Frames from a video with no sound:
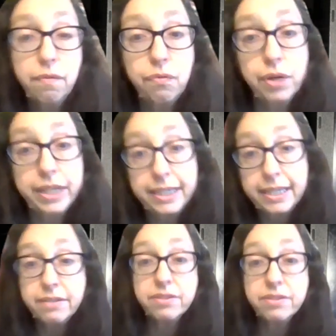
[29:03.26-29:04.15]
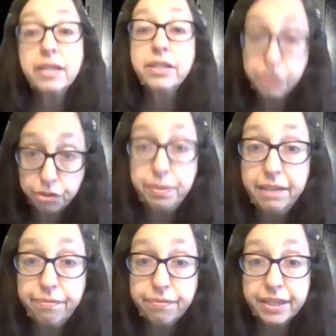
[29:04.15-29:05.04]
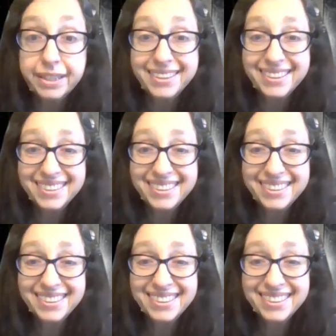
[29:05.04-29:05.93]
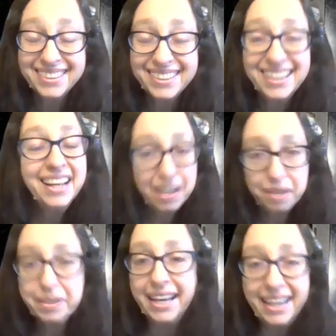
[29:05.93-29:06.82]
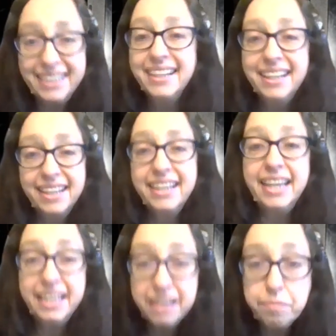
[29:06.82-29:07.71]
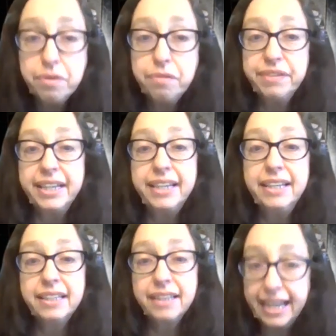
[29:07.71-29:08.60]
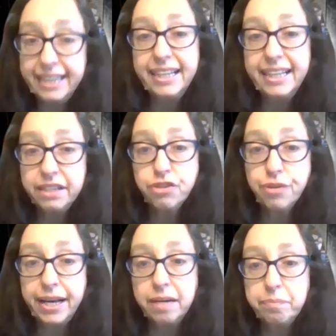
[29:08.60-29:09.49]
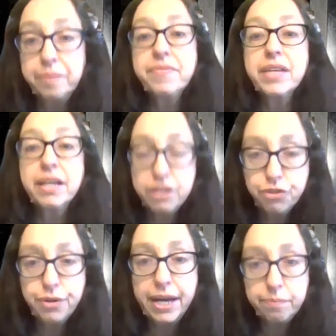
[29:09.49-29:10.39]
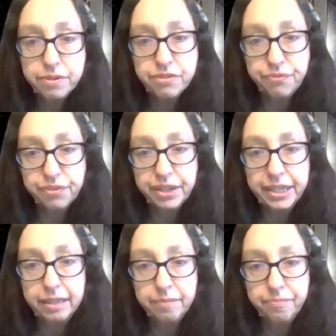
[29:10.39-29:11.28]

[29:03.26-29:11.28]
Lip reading: of what it is to be free. Okay, in the movie Lady and the Tramp was free